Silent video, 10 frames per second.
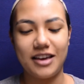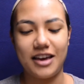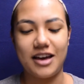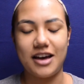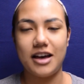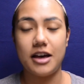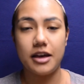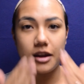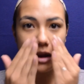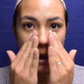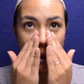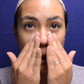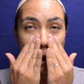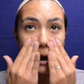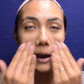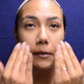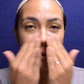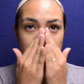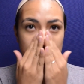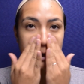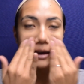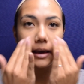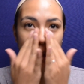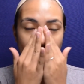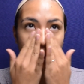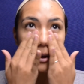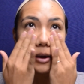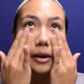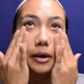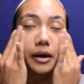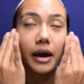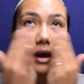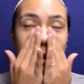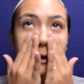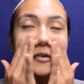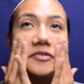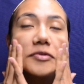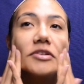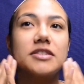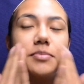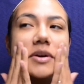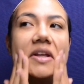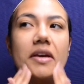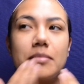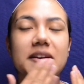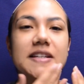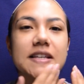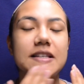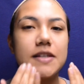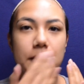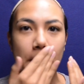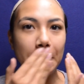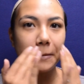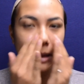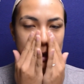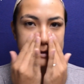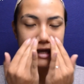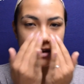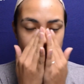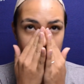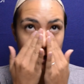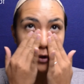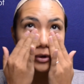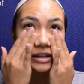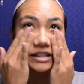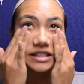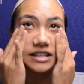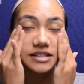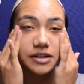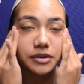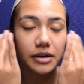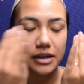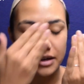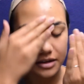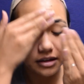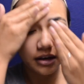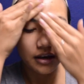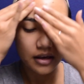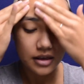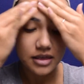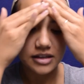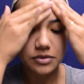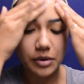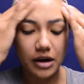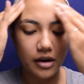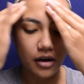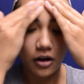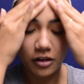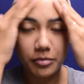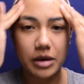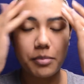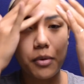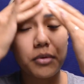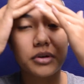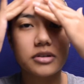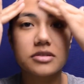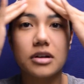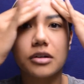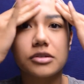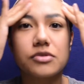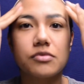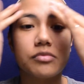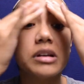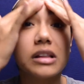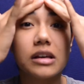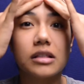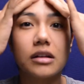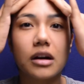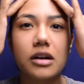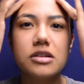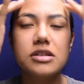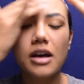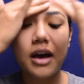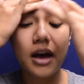And I really kind of just put it in my T-zone because I have a very oily T-zone, and that's where all of my pores are really enlarged.